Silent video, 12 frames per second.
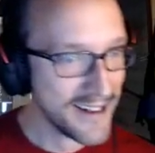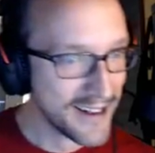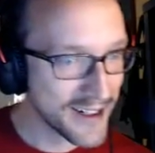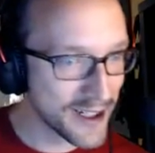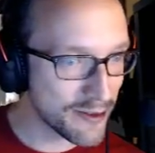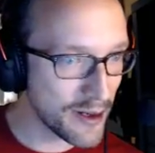
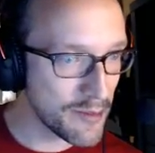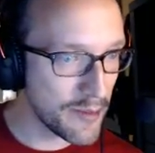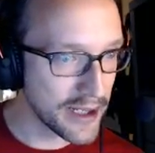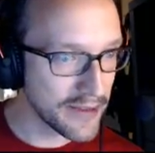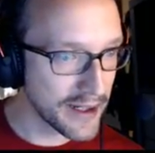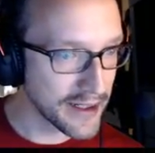I can try
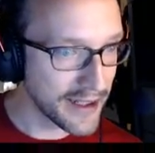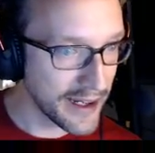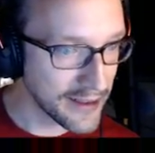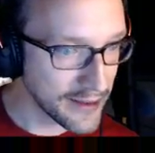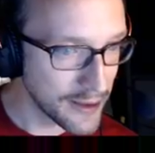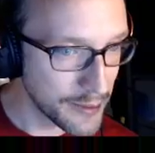making that
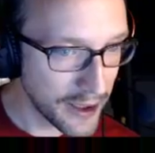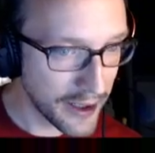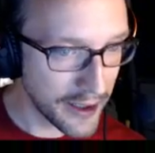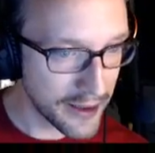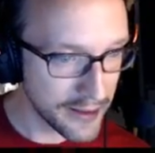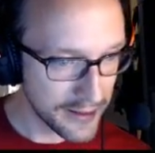gain a little bit
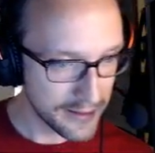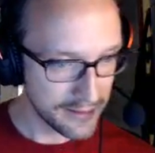higher.